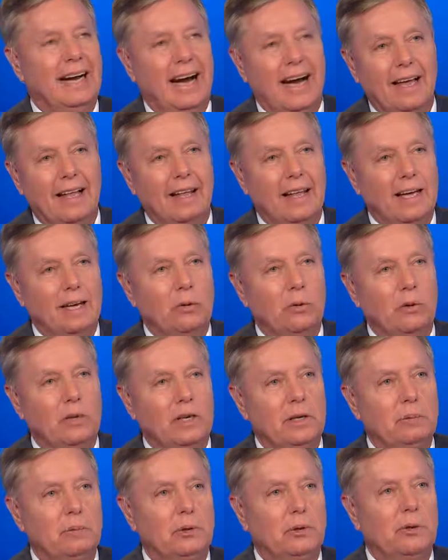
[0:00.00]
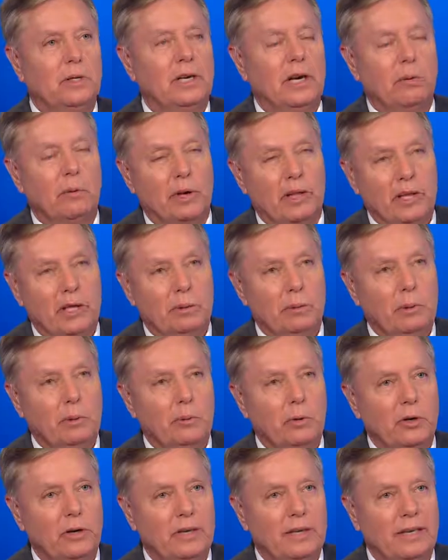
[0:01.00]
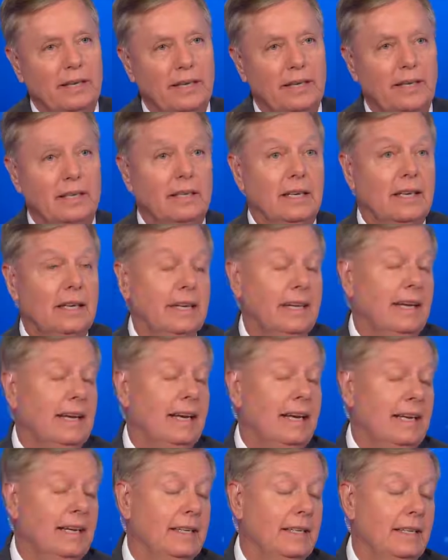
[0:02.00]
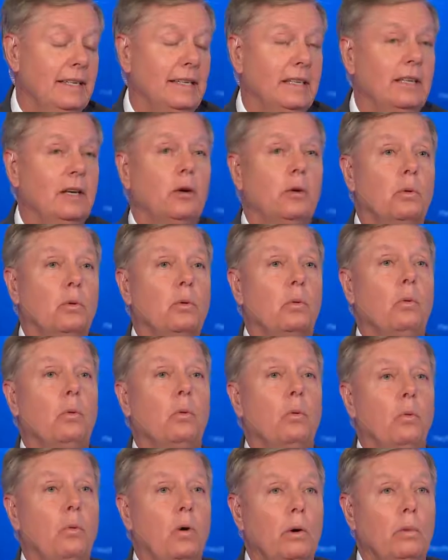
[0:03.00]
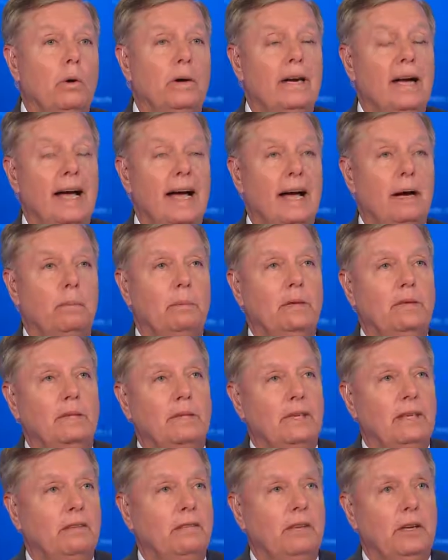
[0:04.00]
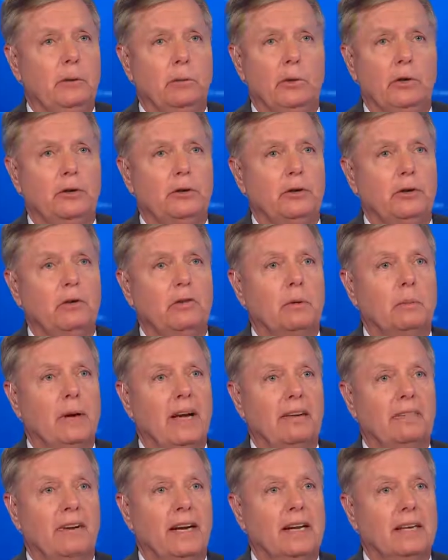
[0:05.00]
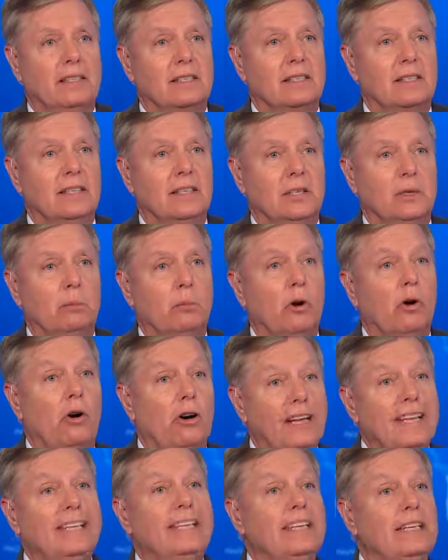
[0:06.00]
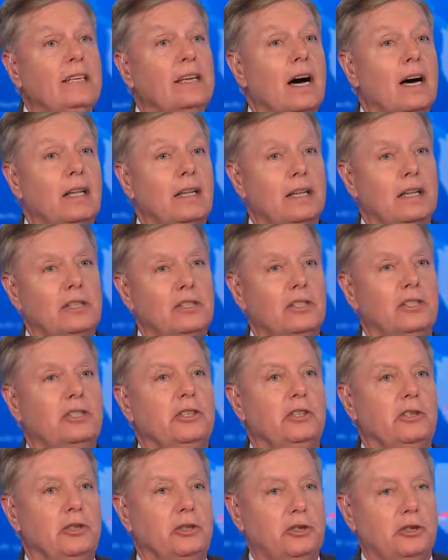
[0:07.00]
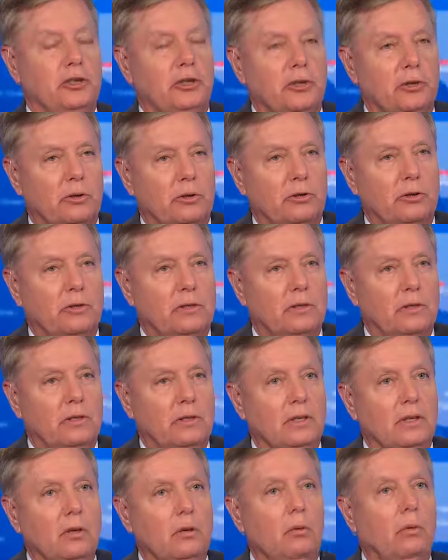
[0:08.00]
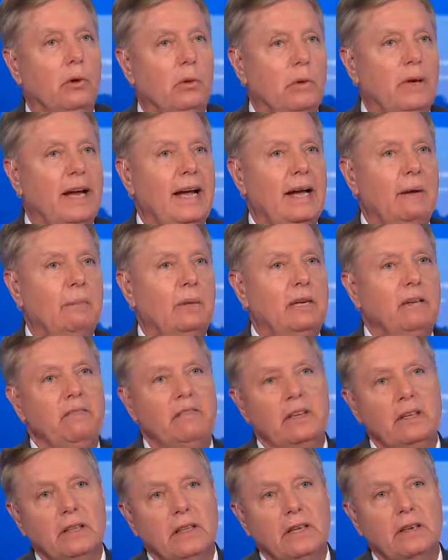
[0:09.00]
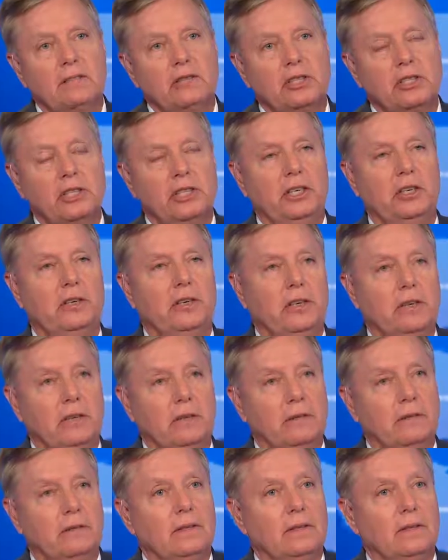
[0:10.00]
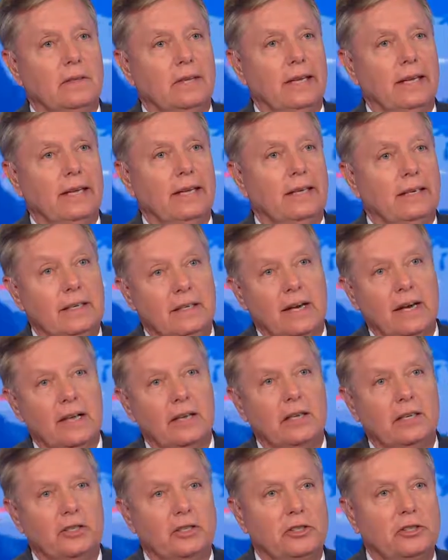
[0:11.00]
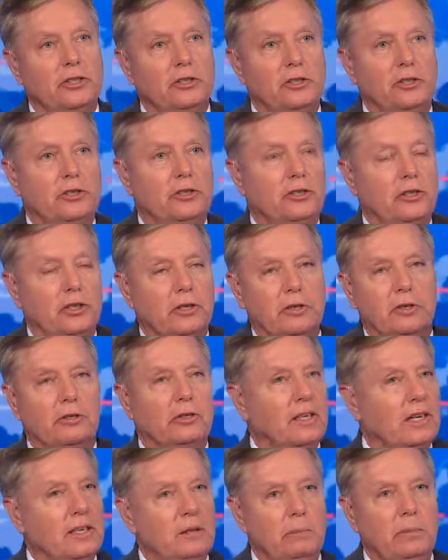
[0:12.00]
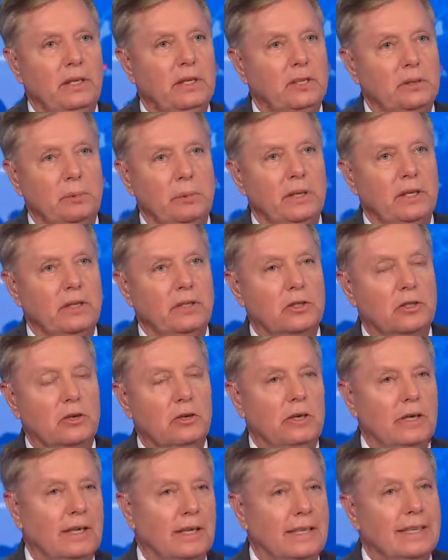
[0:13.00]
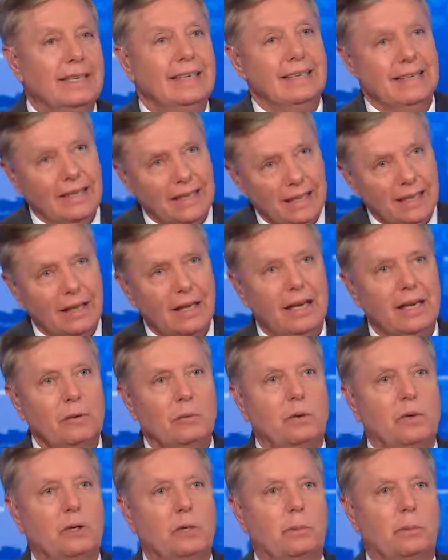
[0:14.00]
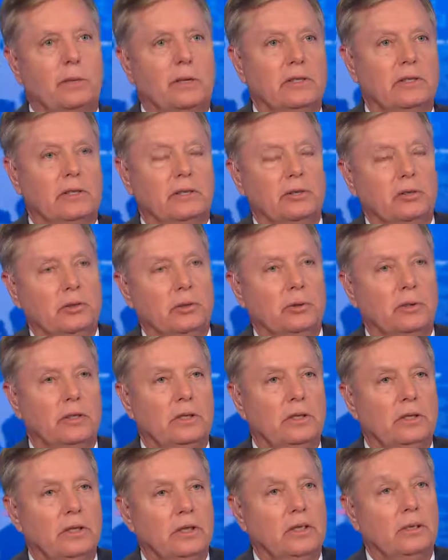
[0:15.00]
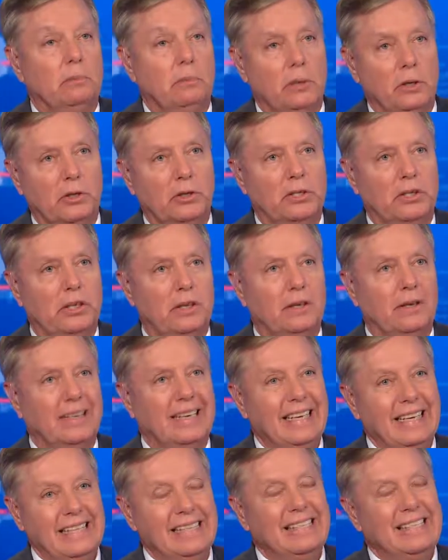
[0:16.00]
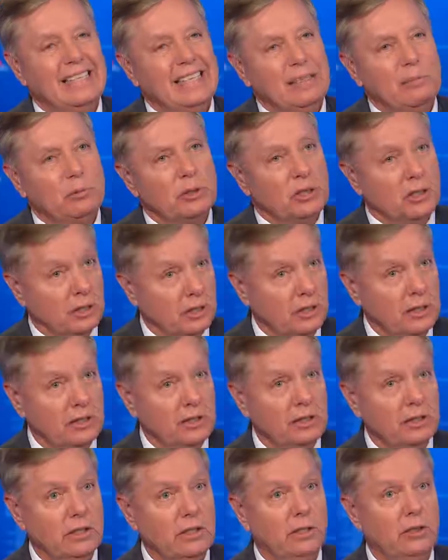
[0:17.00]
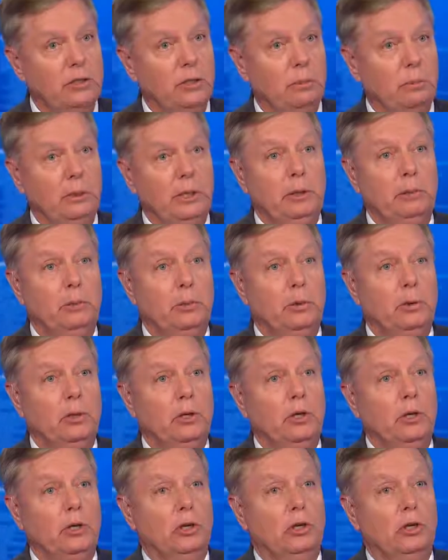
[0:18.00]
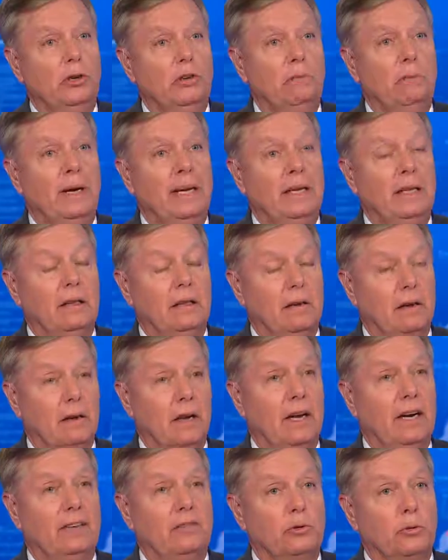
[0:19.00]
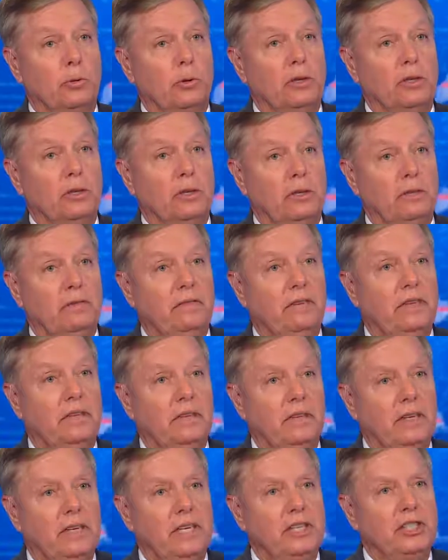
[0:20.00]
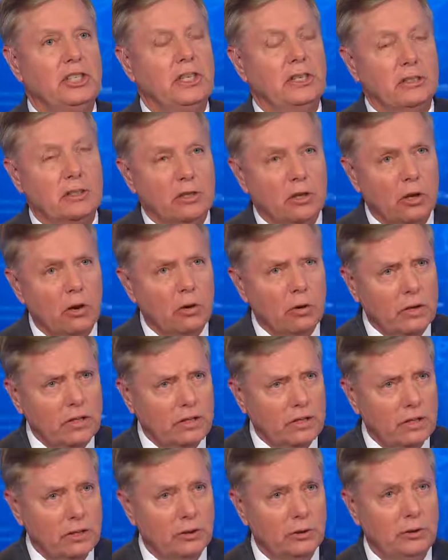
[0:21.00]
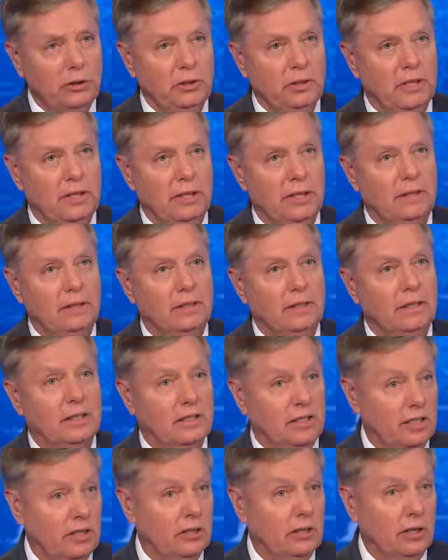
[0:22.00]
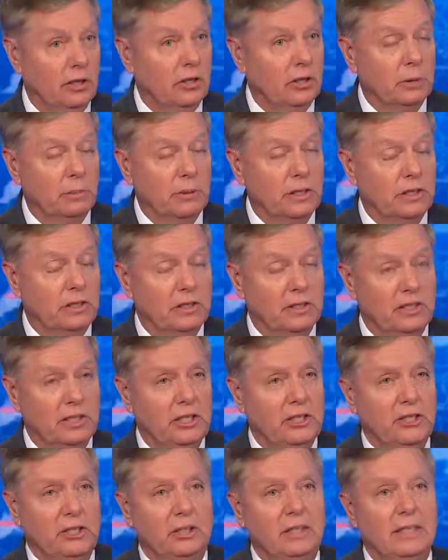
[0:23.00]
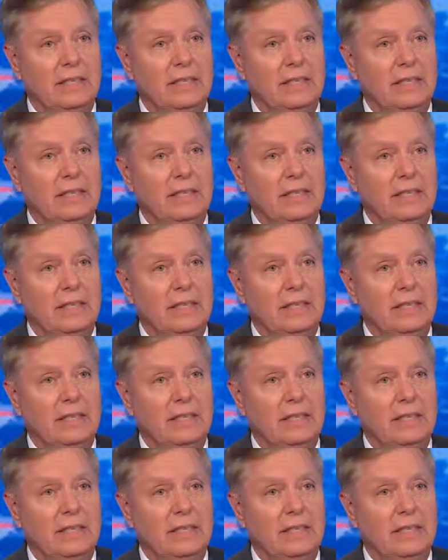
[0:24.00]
I like what I'm doing. I want to help him where I can. And, you know, what would happen if he withdrew from Afghanistan tomorrow and did not listen to his generals? What would happen if he left Syria and did not listen to his generals? I'd be his biggest critic. I like what the president's doing militarily. He seems to listen to people who've made it their life's work to defend the nation. As long as he'll do that, it's his ultimate decision.